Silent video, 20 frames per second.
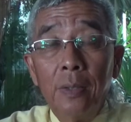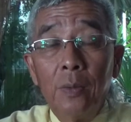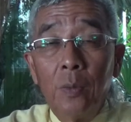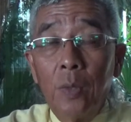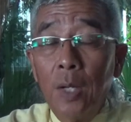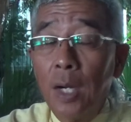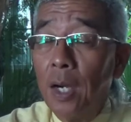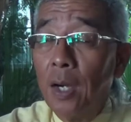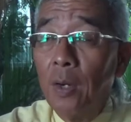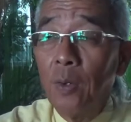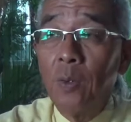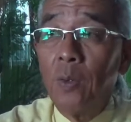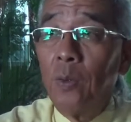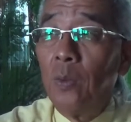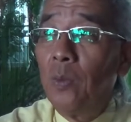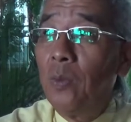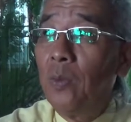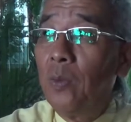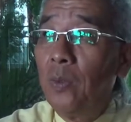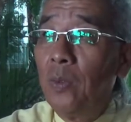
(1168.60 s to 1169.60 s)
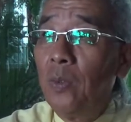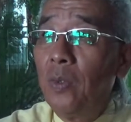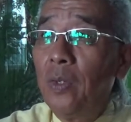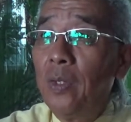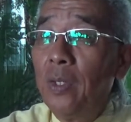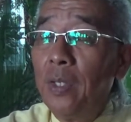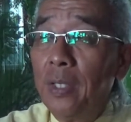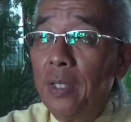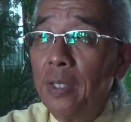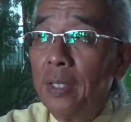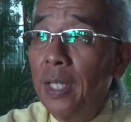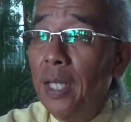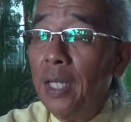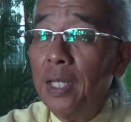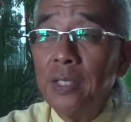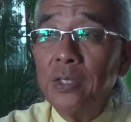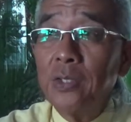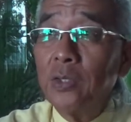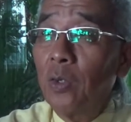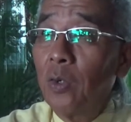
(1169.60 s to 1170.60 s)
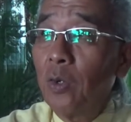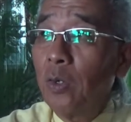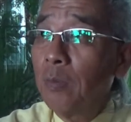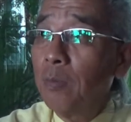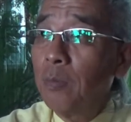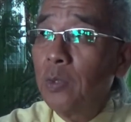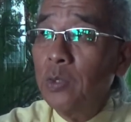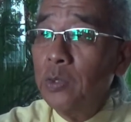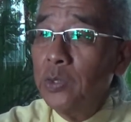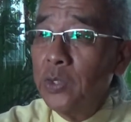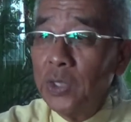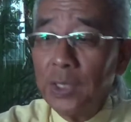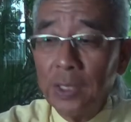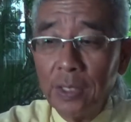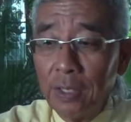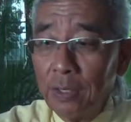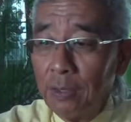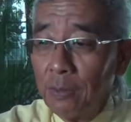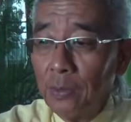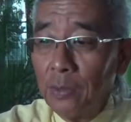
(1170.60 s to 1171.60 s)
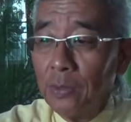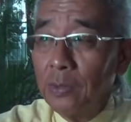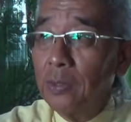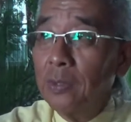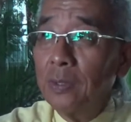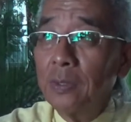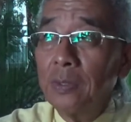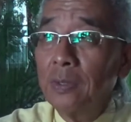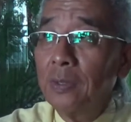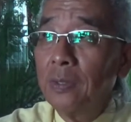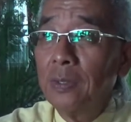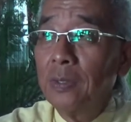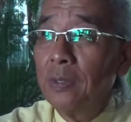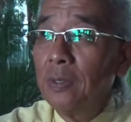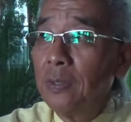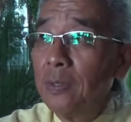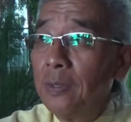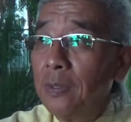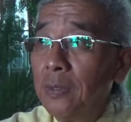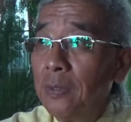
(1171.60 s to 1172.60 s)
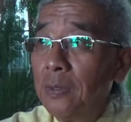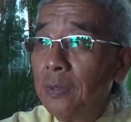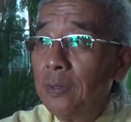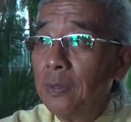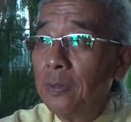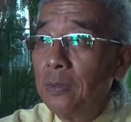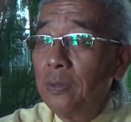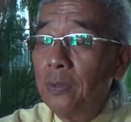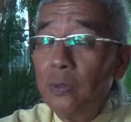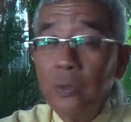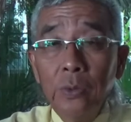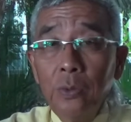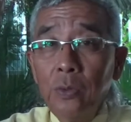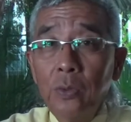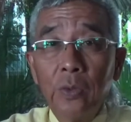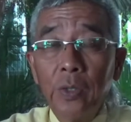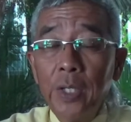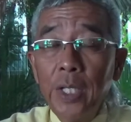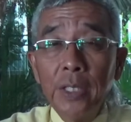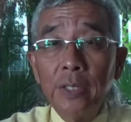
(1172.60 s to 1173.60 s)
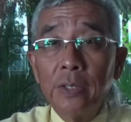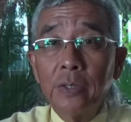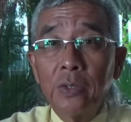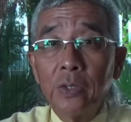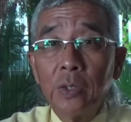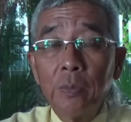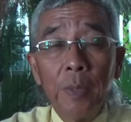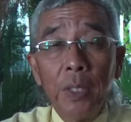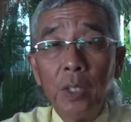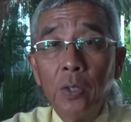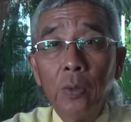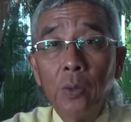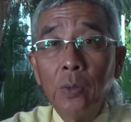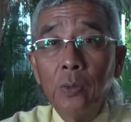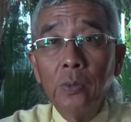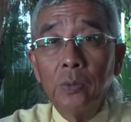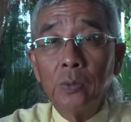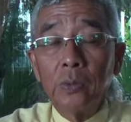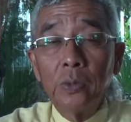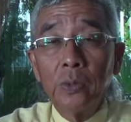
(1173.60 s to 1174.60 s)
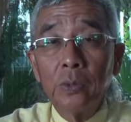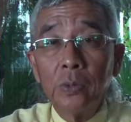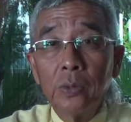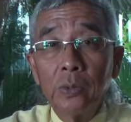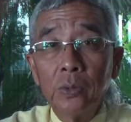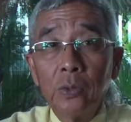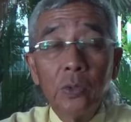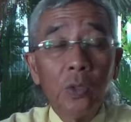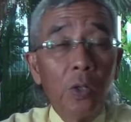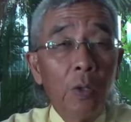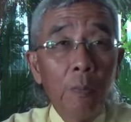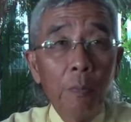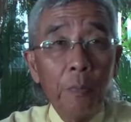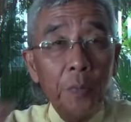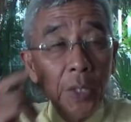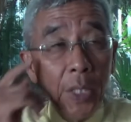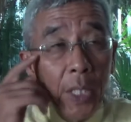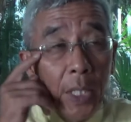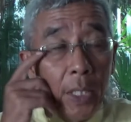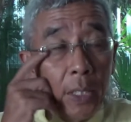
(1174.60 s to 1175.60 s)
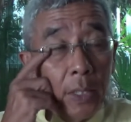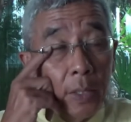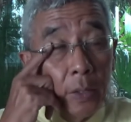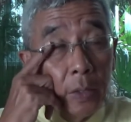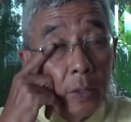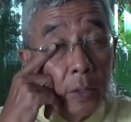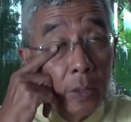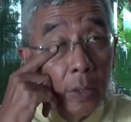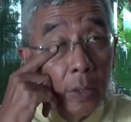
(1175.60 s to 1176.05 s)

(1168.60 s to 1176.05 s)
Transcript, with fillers: Wow, that is almost a thought too great to behold, to comprehend.